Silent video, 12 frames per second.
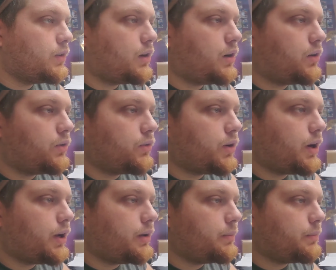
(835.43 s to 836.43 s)

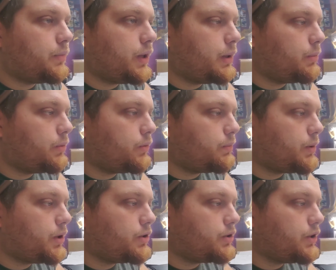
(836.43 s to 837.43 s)
Alright, labels
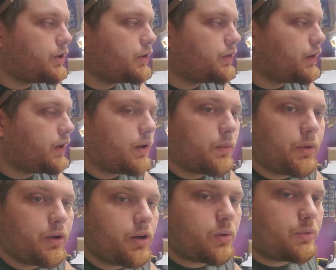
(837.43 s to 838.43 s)
purchased, and we
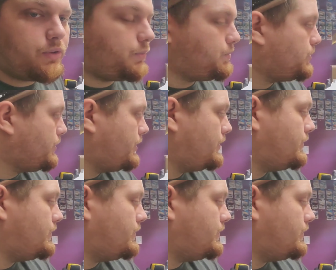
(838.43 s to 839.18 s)
are going to print.